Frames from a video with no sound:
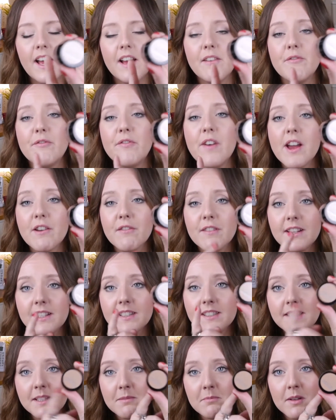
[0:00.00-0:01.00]
Very
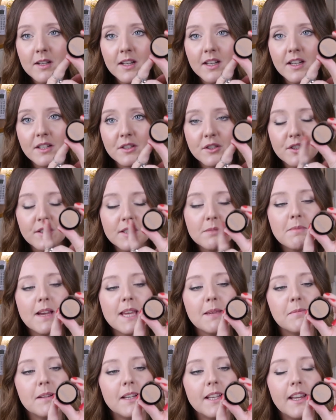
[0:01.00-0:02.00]
similar to the
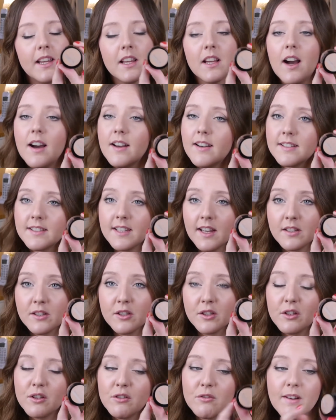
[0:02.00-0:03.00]
Maybelline Colour
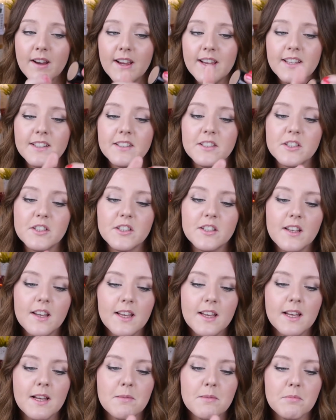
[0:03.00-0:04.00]
Tattoo range,
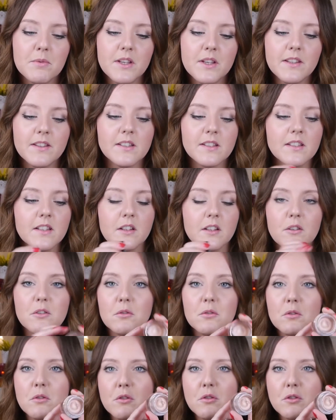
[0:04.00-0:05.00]
but in this
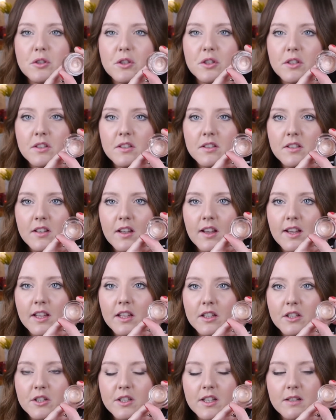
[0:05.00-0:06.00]
gorgeous
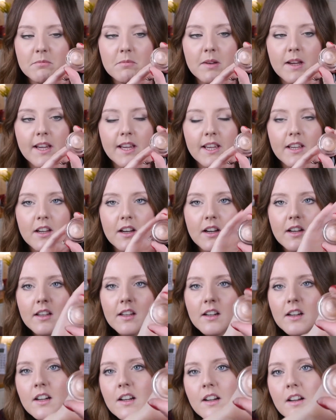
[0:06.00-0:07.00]
like champagne
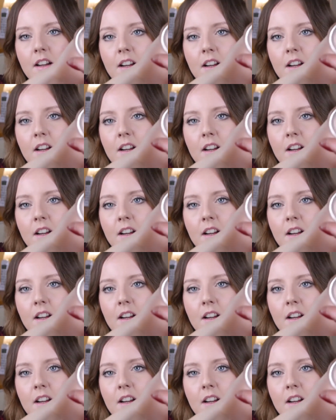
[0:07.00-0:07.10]
colour.